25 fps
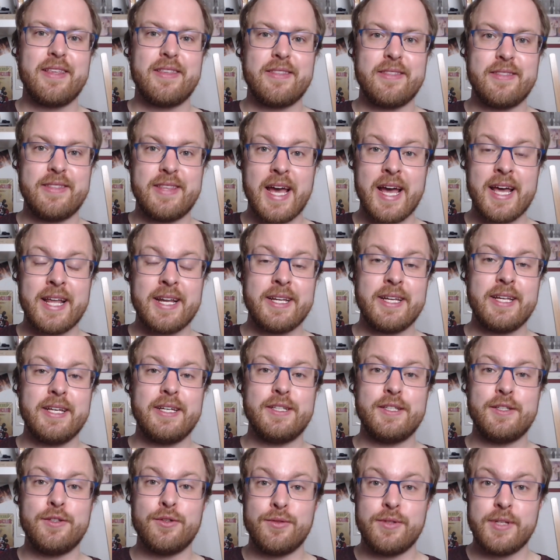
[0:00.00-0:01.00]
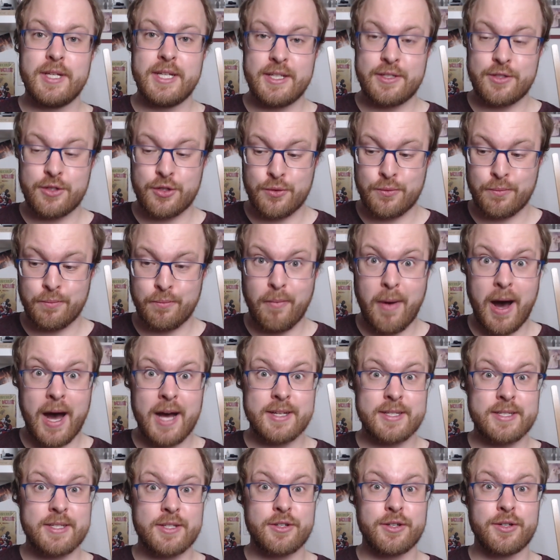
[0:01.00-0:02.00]
then you need to
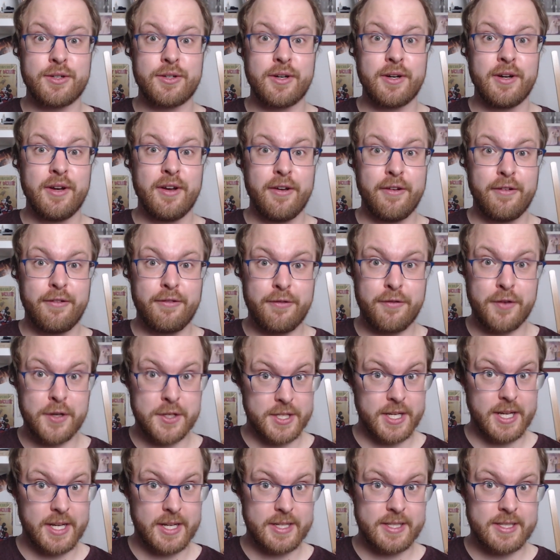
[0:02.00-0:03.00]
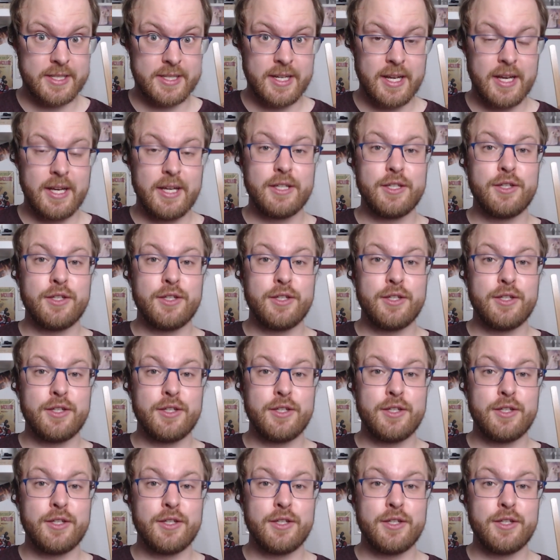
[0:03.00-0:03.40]
master physics.